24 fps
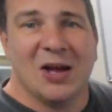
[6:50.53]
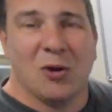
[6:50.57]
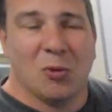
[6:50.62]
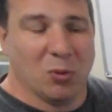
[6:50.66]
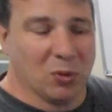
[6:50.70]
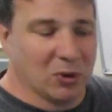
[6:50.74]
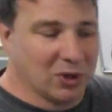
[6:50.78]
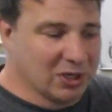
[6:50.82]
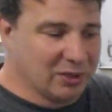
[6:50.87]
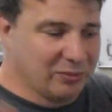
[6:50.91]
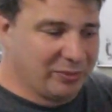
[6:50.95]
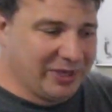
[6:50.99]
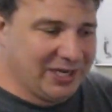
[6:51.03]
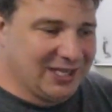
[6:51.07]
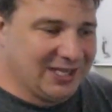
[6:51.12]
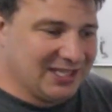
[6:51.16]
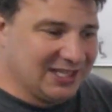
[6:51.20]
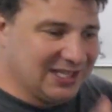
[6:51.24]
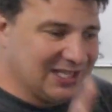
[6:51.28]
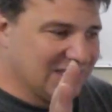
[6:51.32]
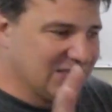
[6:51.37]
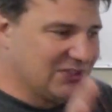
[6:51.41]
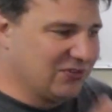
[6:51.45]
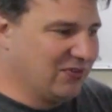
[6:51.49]
we're gonna be
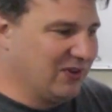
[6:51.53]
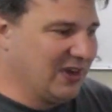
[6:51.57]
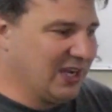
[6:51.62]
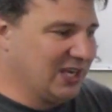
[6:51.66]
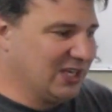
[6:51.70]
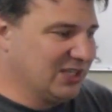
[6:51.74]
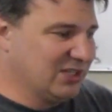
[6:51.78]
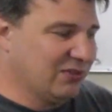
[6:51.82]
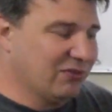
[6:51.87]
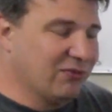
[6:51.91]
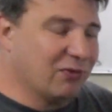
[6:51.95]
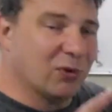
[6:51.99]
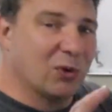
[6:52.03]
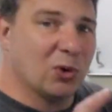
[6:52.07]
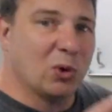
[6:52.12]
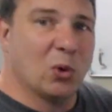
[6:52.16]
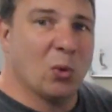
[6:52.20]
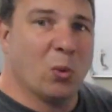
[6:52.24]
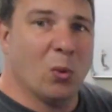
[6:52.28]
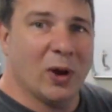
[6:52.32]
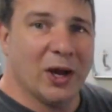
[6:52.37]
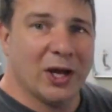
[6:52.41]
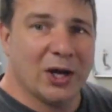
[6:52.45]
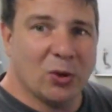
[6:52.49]
in this phase for
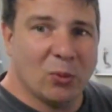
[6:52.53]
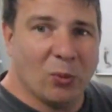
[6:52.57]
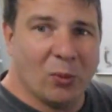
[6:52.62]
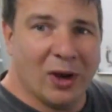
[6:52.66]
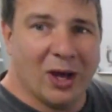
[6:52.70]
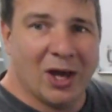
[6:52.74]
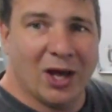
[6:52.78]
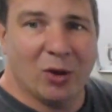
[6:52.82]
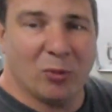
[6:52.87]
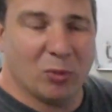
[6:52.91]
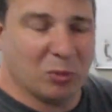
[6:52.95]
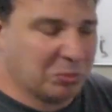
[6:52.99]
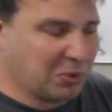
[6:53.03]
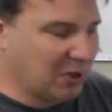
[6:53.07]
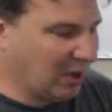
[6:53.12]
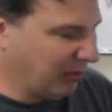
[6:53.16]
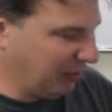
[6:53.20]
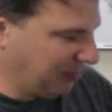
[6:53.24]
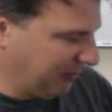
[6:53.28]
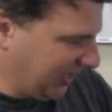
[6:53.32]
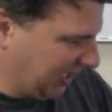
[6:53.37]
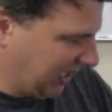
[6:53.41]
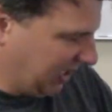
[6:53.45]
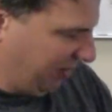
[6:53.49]
quite a while. We'll
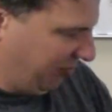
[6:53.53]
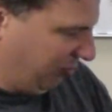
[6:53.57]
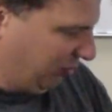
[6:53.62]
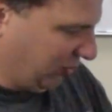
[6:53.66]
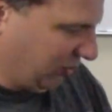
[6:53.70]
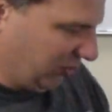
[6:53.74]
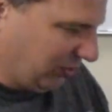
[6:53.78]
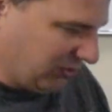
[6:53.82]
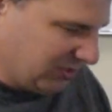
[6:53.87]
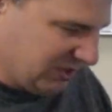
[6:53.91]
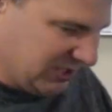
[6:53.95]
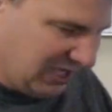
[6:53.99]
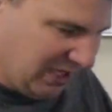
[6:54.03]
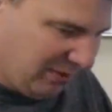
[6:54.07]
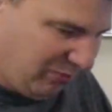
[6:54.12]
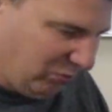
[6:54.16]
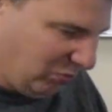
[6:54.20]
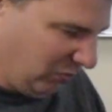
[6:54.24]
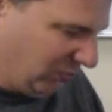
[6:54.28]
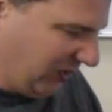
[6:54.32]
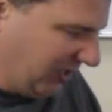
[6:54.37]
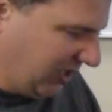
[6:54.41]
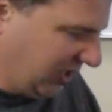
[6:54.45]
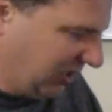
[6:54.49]
probably make a prototype
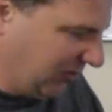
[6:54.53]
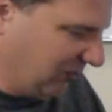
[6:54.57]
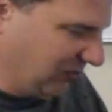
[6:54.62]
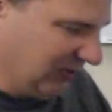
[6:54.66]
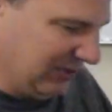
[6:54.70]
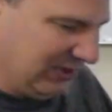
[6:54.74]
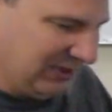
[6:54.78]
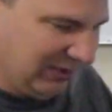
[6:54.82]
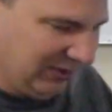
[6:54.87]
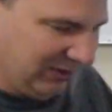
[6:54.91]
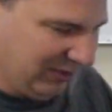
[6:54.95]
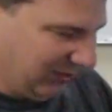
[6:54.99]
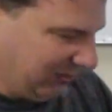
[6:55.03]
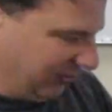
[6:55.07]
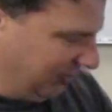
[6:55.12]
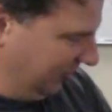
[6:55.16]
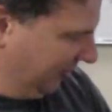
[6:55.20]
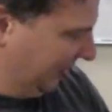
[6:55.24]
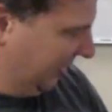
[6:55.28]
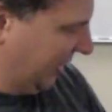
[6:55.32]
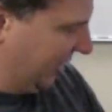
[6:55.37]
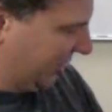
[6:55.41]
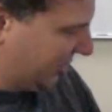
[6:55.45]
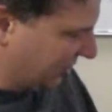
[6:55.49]
rig with the little
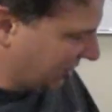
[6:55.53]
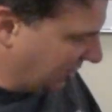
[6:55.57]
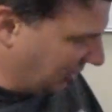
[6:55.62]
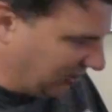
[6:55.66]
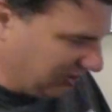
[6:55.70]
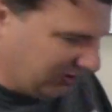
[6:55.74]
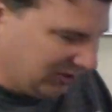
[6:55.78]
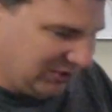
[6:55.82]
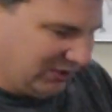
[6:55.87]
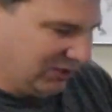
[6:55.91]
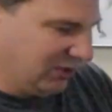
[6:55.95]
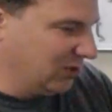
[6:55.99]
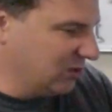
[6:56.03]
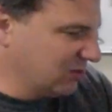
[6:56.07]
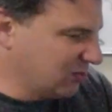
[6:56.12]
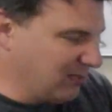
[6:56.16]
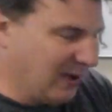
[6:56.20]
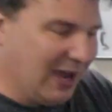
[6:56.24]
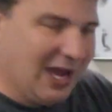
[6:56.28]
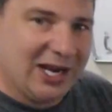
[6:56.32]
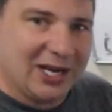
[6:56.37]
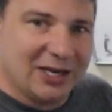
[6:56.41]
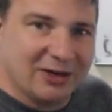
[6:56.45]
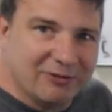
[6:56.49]
catch car that goes
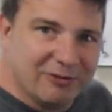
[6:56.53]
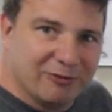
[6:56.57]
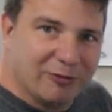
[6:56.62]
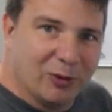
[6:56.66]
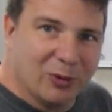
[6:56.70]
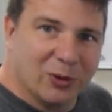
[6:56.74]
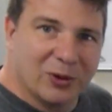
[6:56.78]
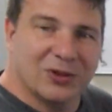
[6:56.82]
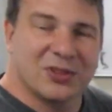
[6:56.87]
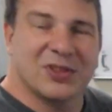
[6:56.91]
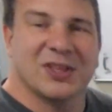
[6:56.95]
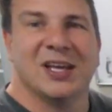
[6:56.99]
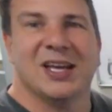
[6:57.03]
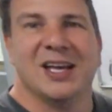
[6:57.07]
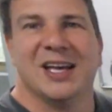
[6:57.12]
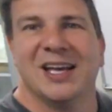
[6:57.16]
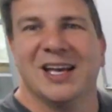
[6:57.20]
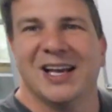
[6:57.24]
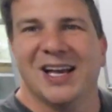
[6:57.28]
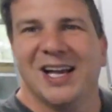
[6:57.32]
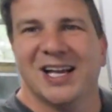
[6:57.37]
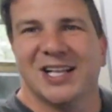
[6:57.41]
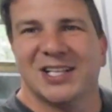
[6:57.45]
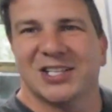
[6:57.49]
back and forth.
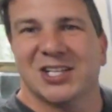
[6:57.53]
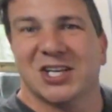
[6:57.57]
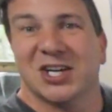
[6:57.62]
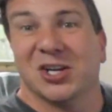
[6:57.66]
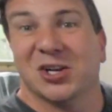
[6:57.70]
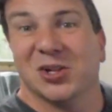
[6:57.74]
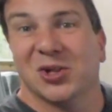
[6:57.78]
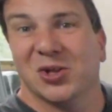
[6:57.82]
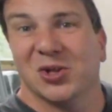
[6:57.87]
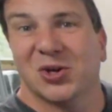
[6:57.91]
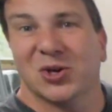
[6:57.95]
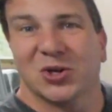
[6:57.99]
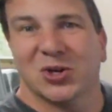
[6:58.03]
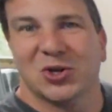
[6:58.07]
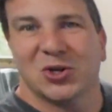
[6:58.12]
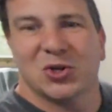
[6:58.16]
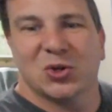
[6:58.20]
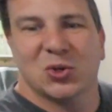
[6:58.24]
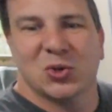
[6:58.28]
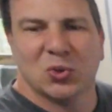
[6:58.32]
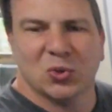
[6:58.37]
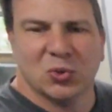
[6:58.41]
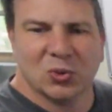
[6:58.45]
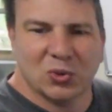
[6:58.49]
It's gonna look
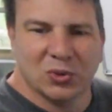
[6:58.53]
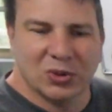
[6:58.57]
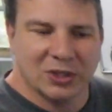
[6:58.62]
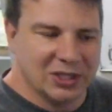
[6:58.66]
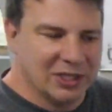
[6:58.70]
cool.